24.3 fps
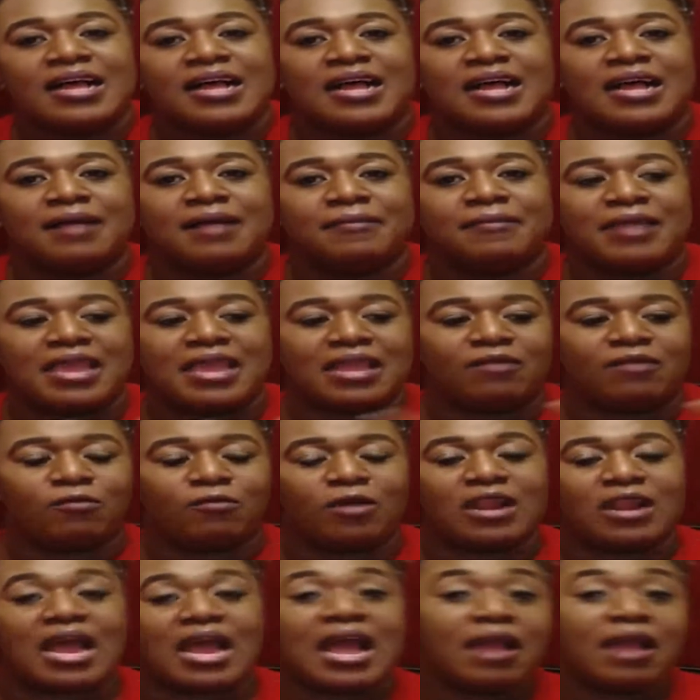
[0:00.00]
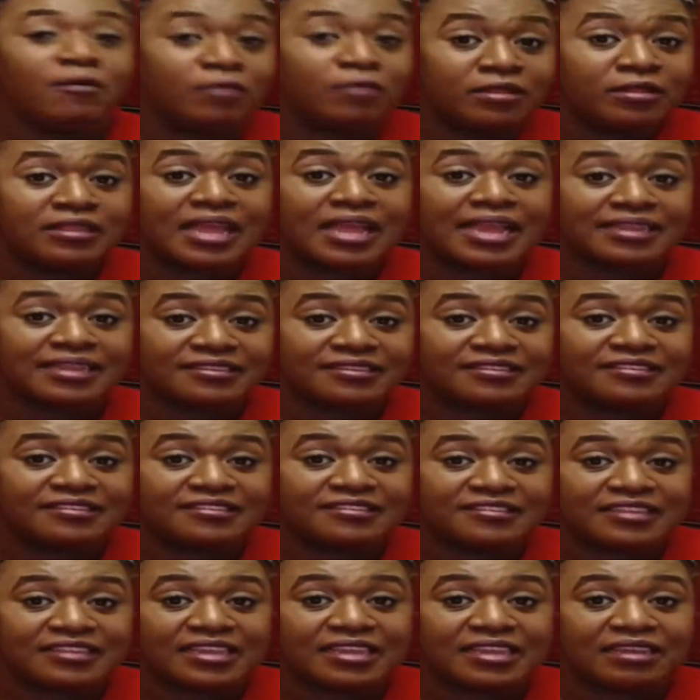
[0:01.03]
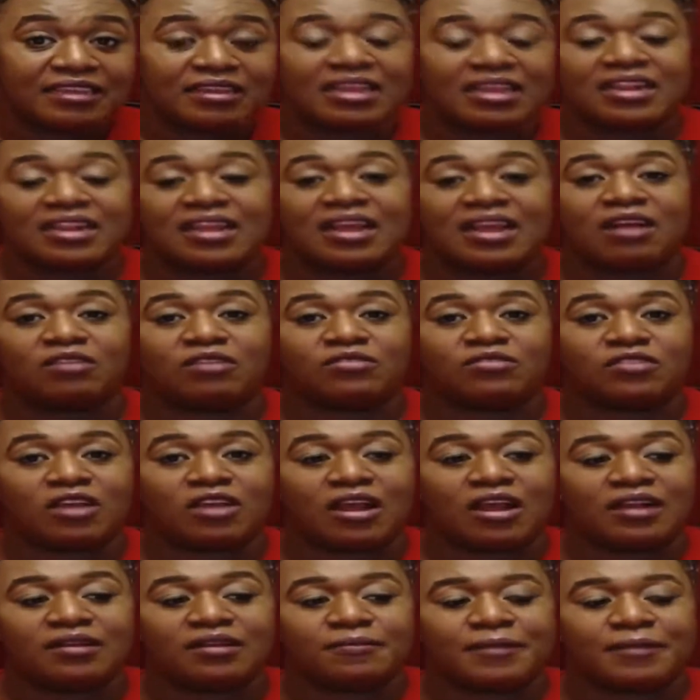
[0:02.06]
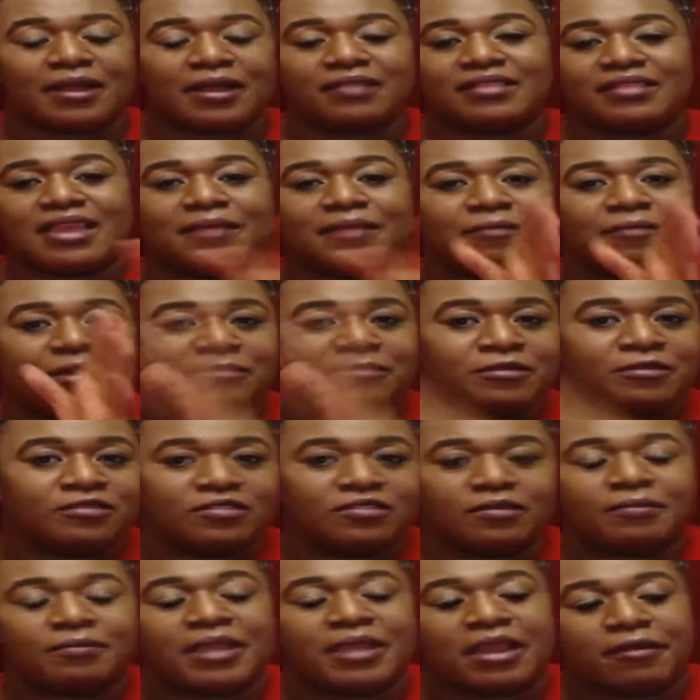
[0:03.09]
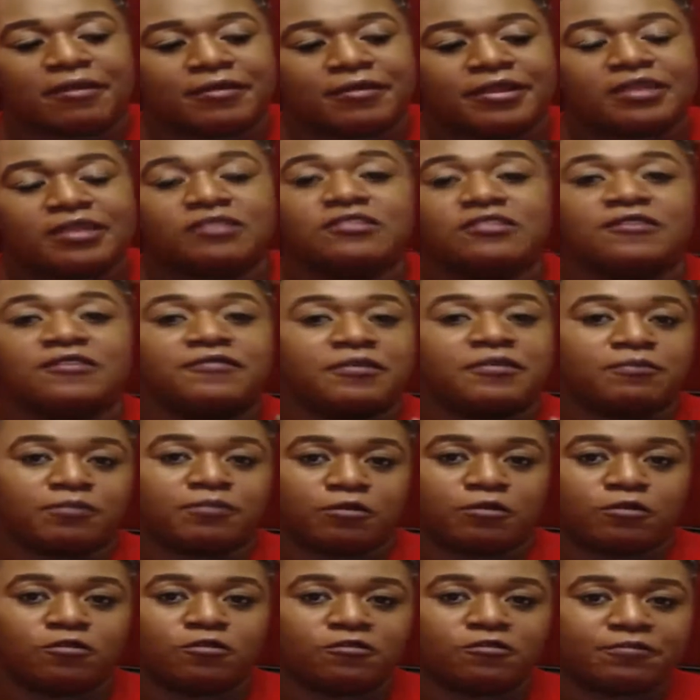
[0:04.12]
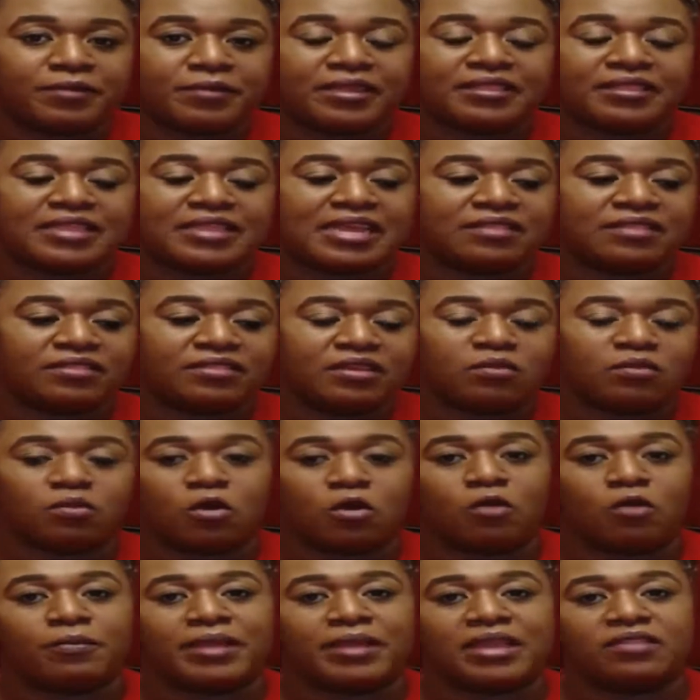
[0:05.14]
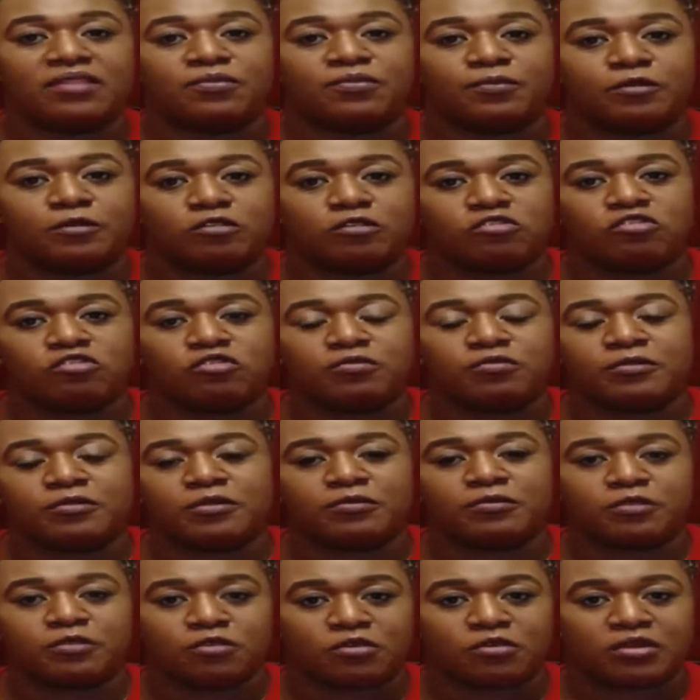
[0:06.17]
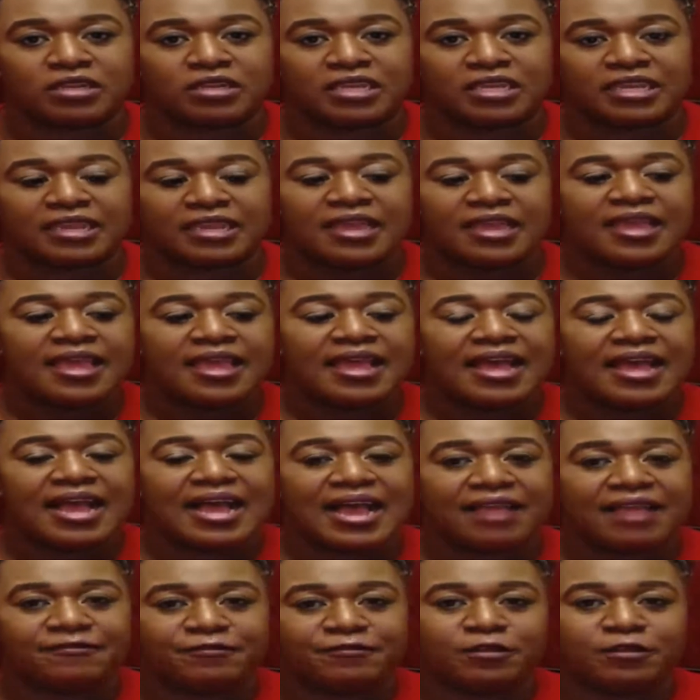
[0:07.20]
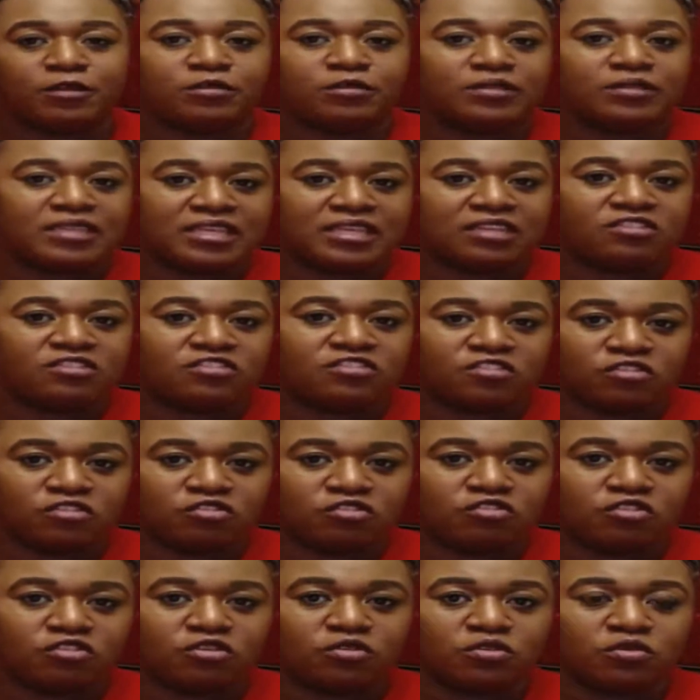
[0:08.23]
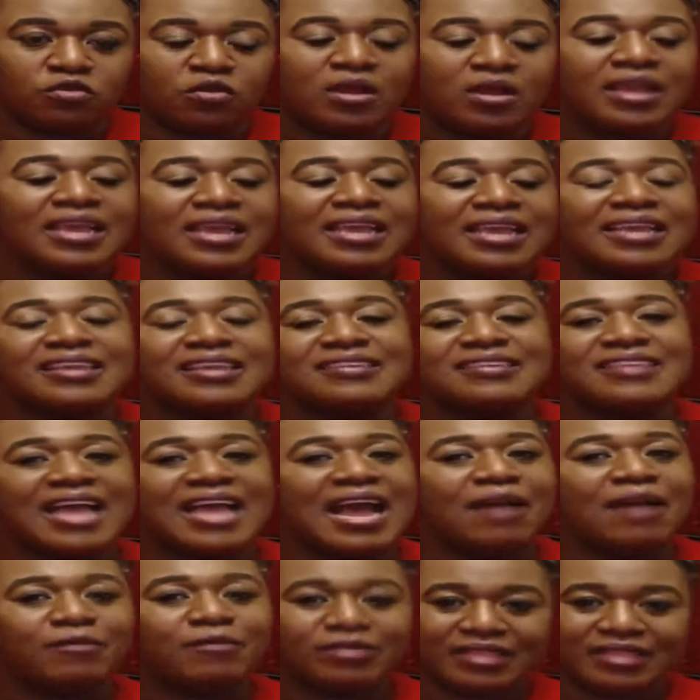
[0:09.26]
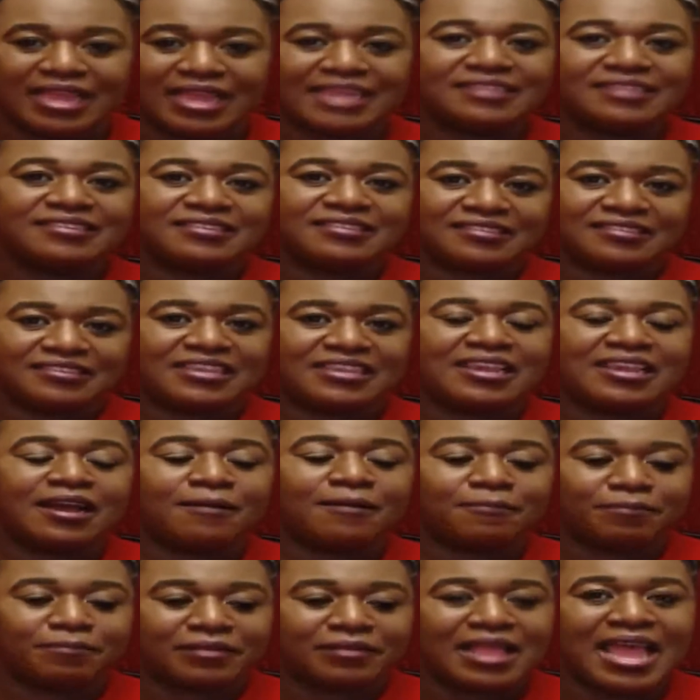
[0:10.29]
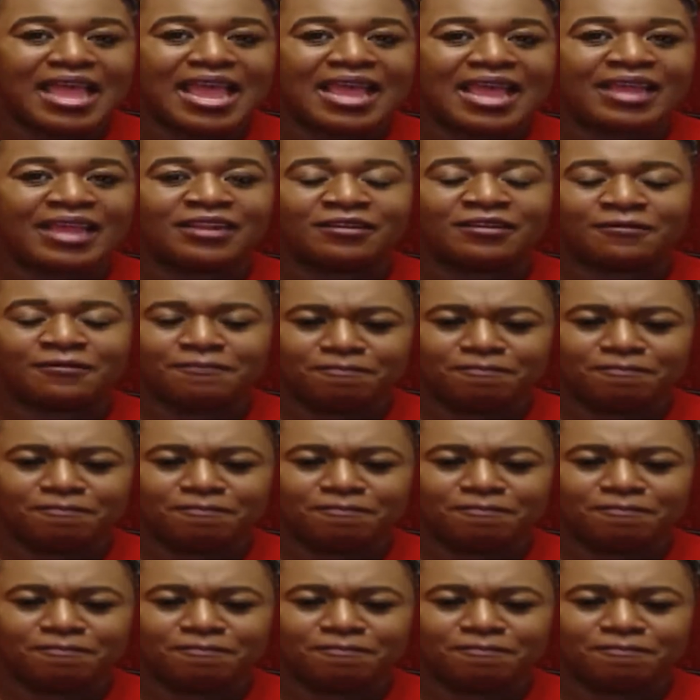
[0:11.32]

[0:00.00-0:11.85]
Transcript: And what I would like to see, and I'll talk about that, maybe some areas of improvement that the romance booktube community I feel needs to do, is I would like to see a blend,